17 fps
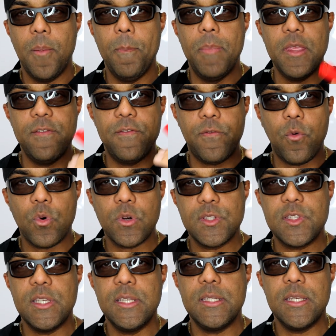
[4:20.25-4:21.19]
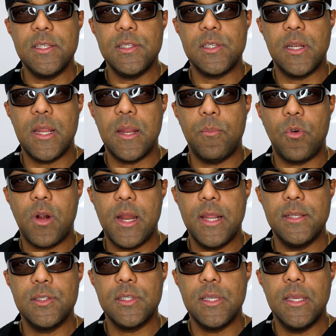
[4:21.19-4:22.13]
before CTs and
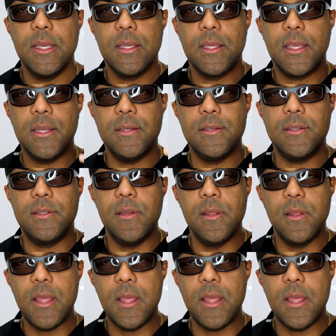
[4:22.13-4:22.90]
MRIs can